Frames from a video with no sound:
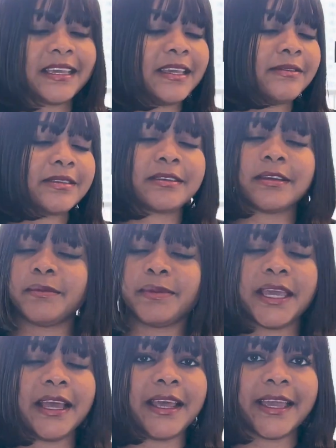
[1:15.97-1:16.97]
it's gonna
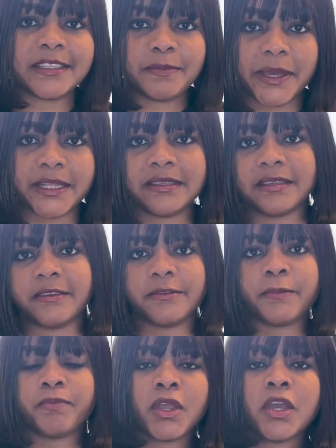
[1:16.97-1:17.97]
be hella expensive.
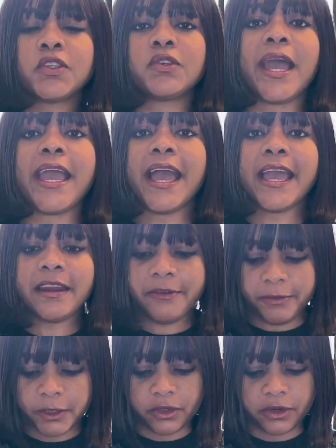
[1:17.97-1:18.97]
So I hired
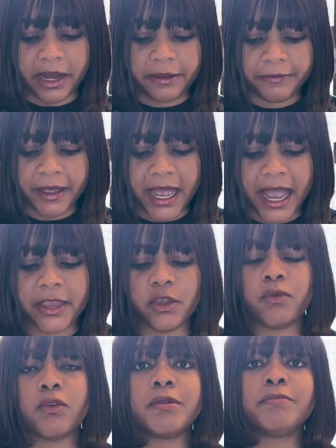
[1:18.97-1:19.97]
a photographer, and
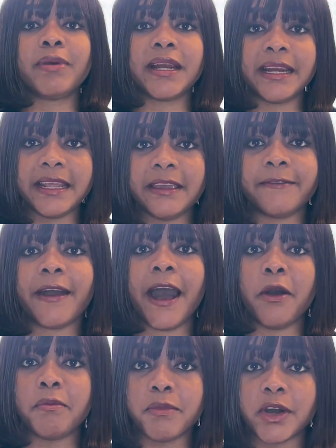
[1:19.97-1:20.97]
you wouldn't believe
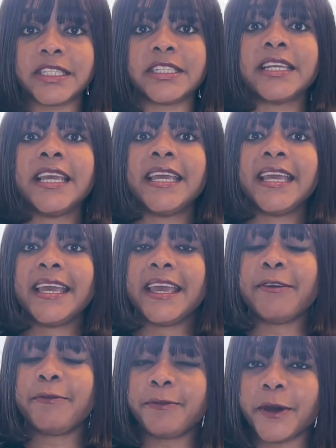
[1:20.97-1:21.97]
how much
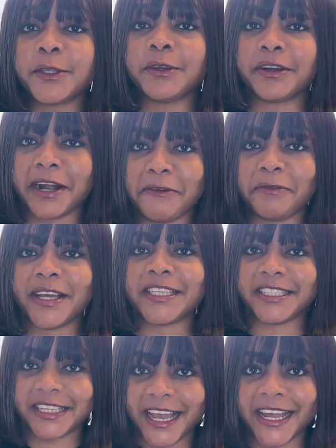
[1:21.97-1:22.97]

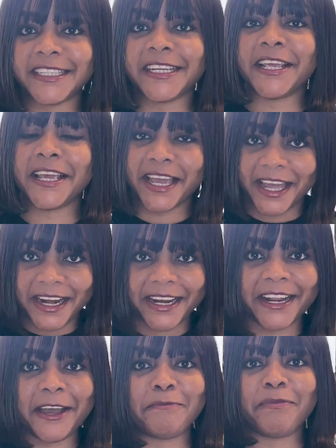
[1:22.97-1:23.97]
photographers charge in
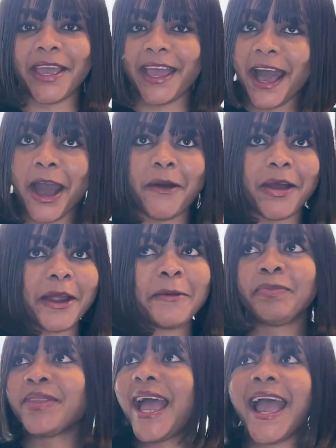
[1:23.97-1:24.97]
Canada per hour.
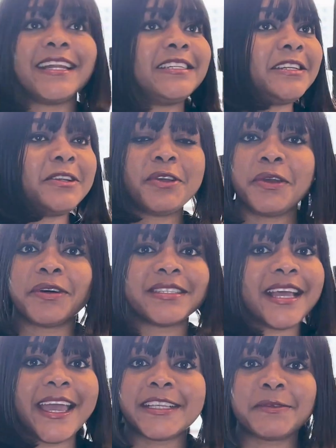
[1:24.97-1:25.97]
I didn't know it
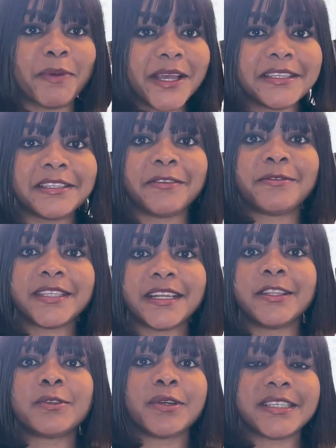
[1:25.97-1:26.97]
was that expensive till
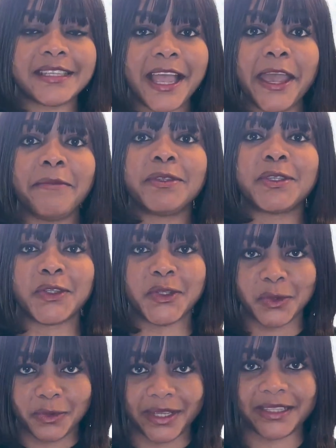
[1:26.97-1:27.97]
it was time to
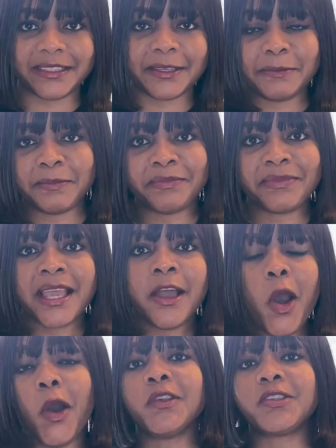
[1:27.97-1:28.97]
do it.
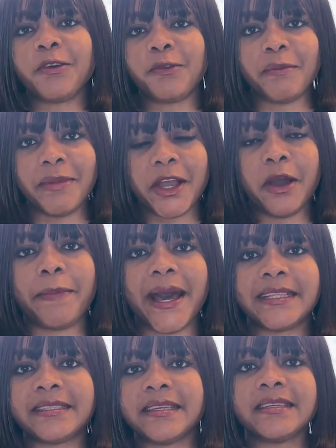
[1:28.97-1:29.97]
Also, for makeup
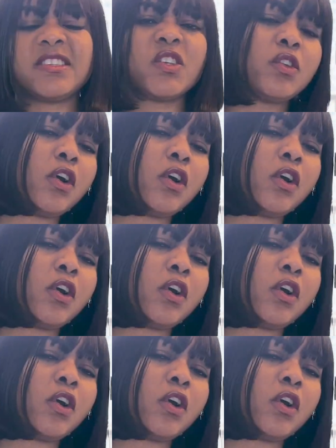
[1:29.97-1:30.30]
artists,